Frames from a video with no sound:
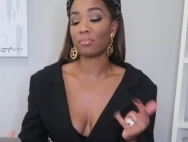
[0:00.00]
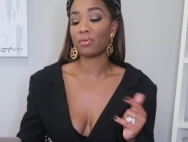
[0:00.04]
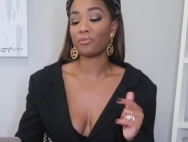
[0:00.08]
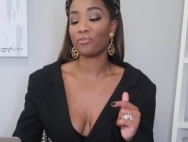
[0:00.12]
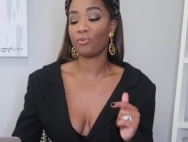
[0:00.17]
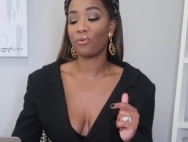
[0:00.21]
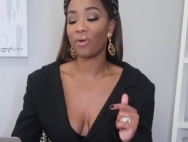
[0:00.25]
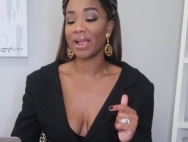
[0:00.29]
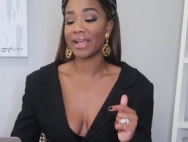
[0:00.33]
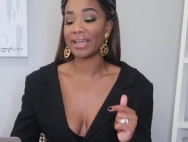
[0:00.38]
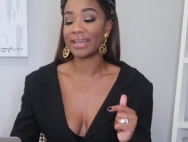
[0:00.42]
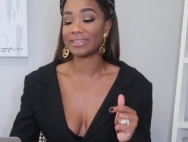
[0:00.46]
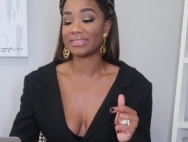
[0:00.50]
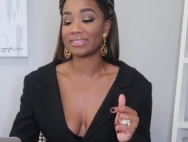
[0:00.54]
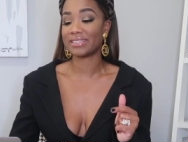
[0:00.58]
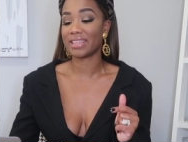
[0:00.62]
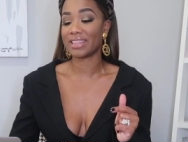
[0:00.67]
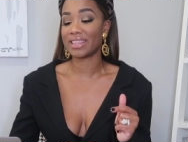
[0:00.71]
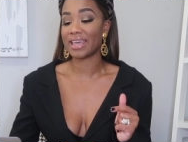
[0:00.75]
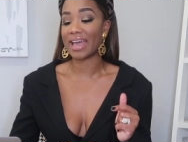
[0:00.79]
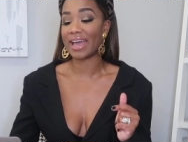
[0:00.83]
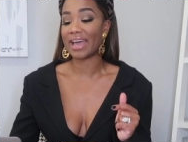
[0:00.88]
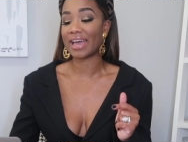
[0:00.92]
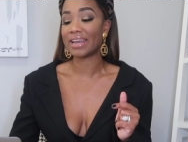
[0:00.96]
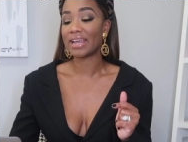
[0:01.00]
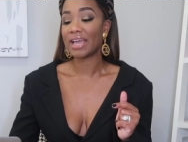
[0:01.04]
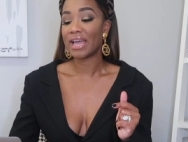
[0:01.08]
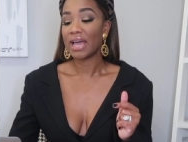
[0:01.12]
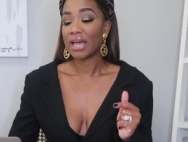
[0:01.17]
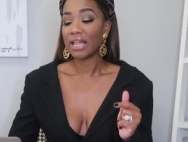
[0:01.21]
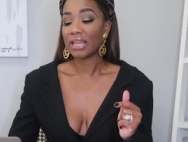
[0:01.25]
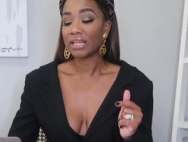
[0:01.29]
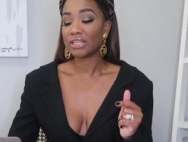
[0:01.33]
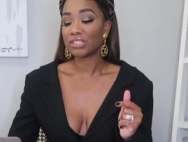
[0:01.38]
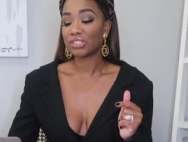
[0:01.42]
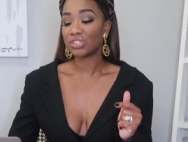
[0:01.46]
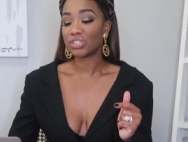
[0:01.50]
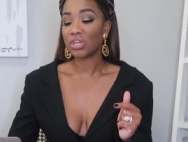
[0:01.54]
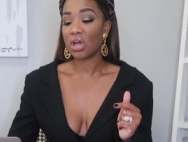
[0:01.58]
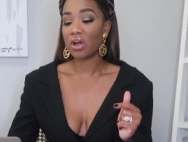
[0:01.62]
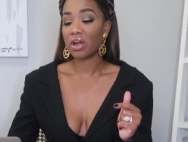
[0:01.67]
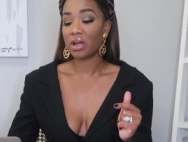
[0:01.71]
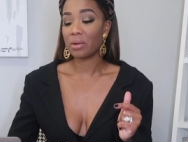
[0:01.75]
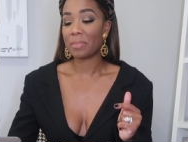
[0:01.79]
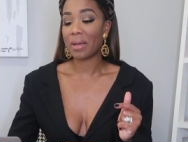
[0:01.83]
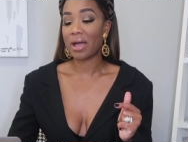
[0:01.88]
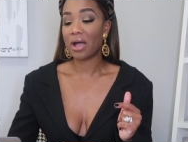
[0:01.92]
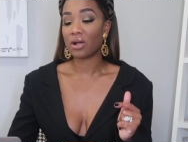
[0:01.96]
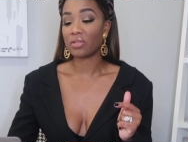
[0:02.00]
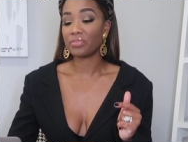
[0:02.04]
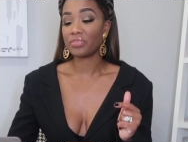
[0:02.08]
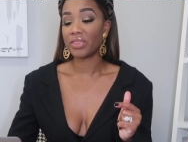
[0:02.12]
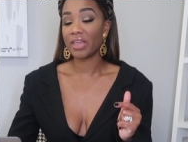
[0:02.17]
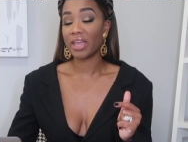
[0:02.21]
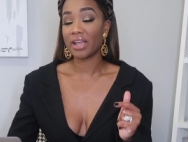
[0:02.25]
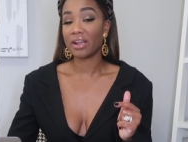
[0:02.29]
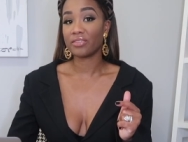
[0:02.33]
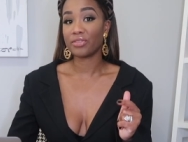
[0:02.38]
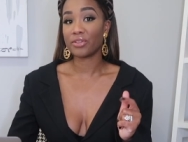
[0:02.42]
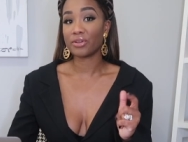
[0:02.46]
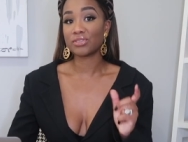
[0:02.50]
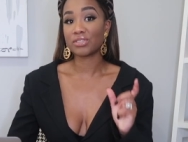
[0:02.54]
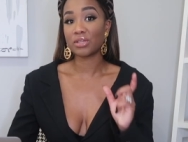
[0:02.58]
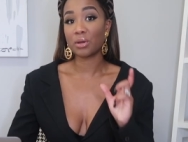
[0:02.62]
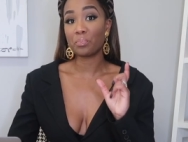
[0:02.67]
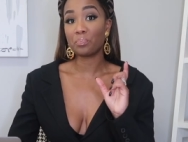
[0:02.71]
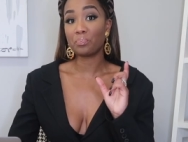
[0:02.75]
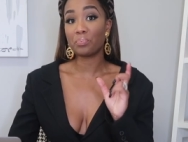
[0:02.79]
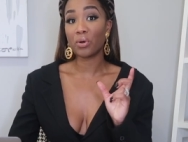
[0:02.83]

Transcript: Before I get to that, let's talk about there's a